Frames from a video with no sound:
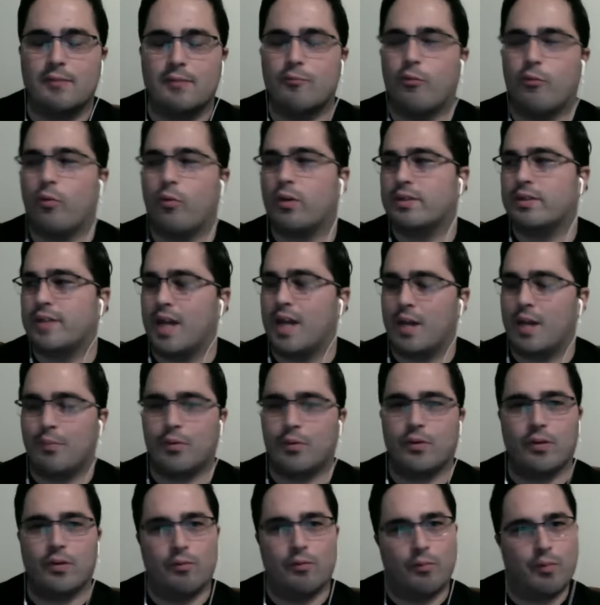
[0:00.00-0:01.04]
For example,
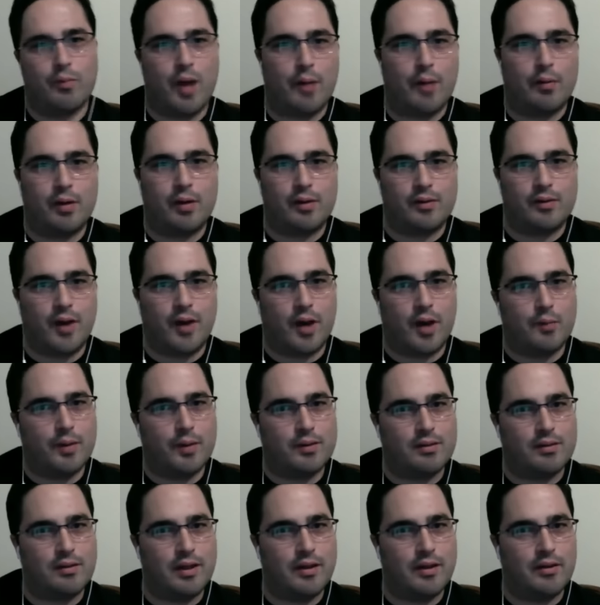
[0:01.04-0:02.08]
I'm probably going to talk about
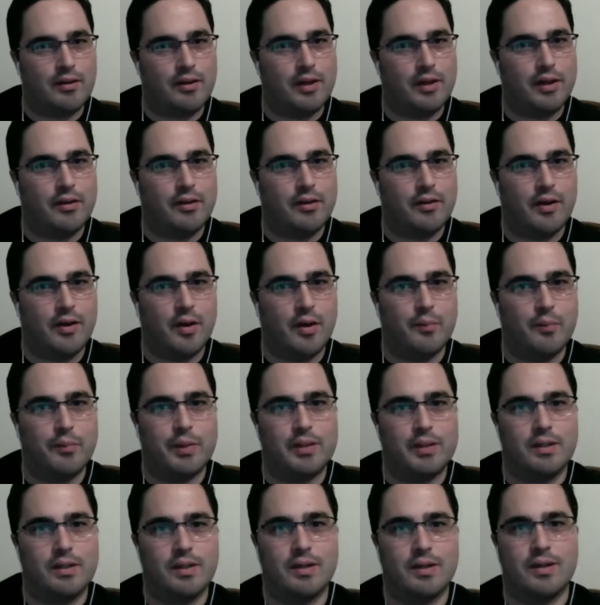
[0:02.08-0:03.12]
this later later on, but
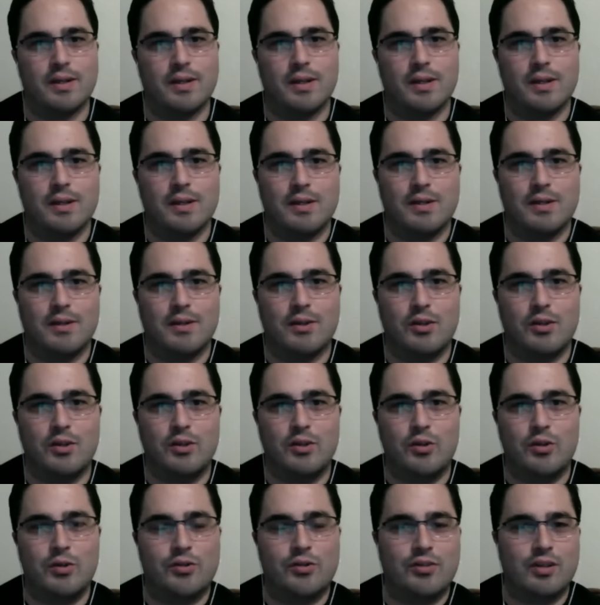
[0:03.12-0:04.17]
the the new
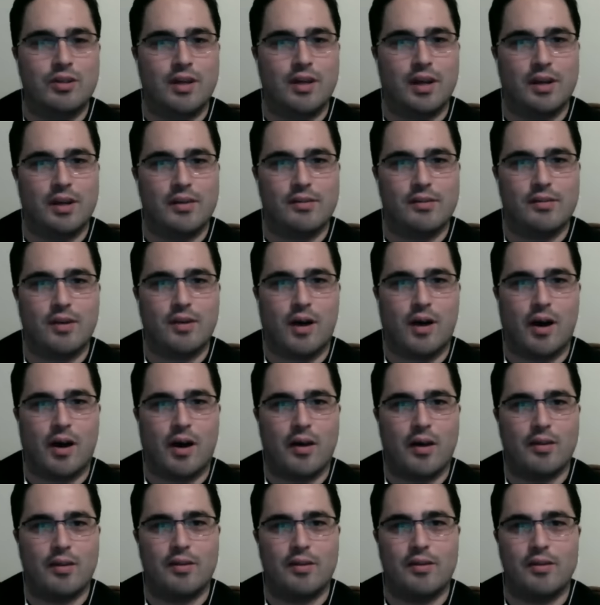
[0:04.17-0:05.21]
U C S
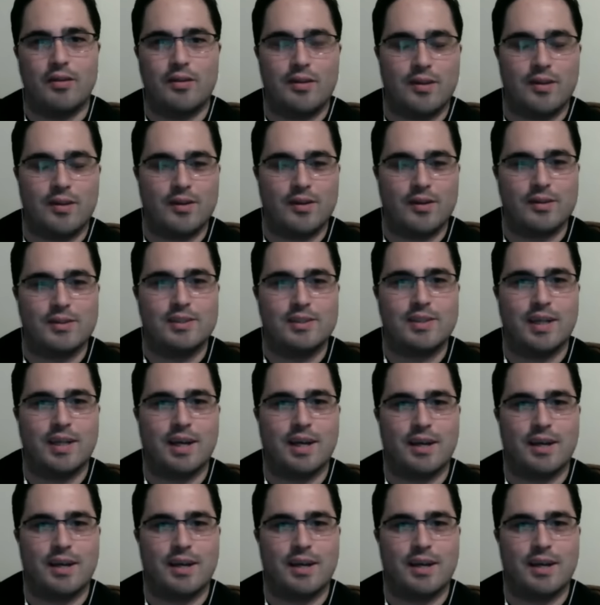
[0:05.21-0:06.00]
Hoth uh, mm-hmm. set.